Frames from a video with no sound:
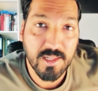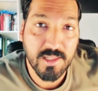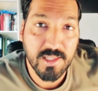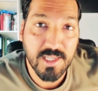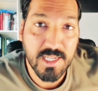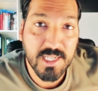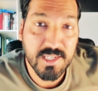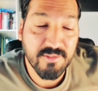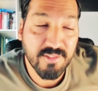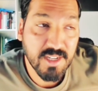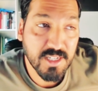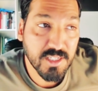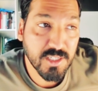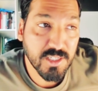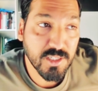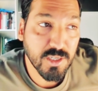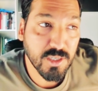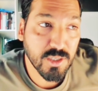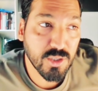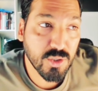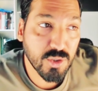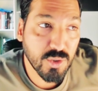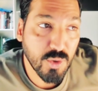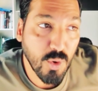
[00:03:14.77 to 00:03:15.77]
These verses are
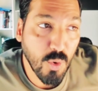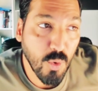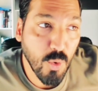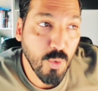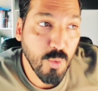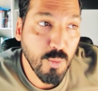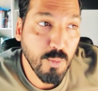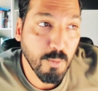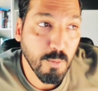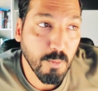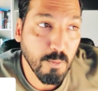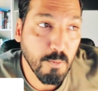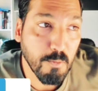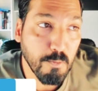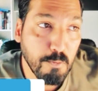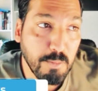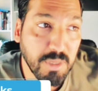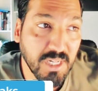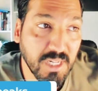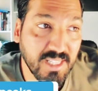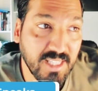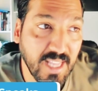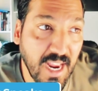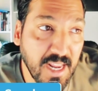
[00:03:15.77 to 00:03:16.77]
so
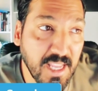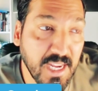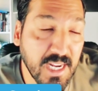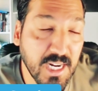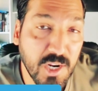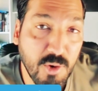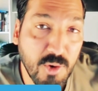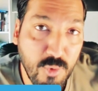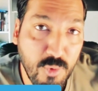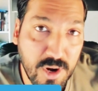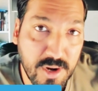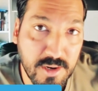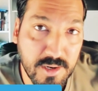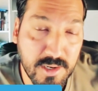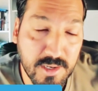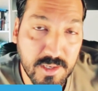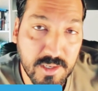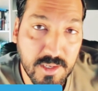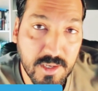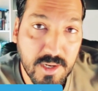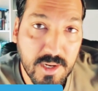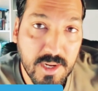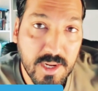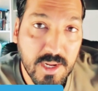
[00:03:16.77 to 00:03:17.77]
pathetically written